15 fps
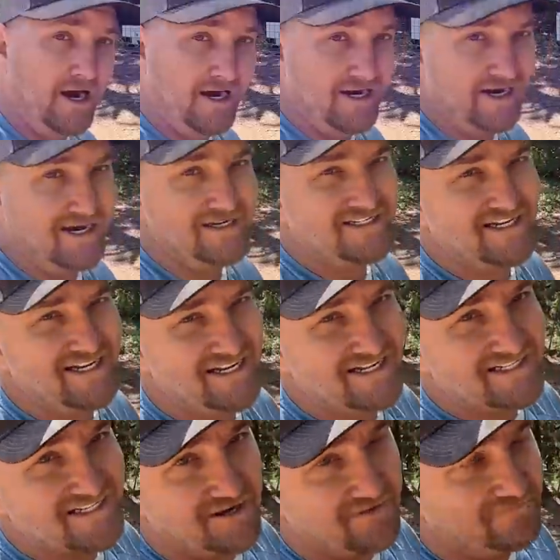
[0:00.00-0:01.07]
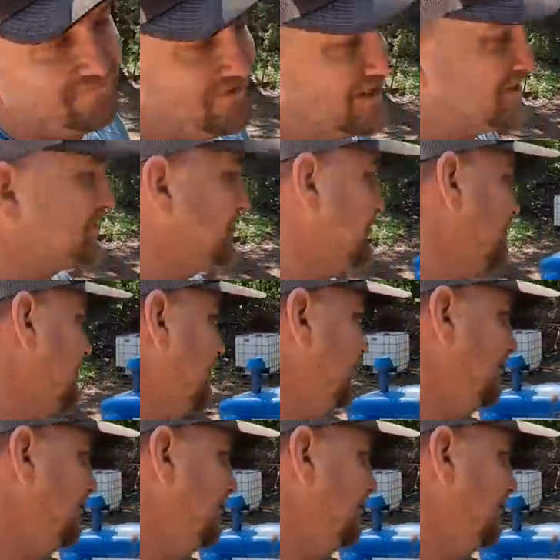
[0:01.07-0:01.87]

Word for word: All right, guys, it is official.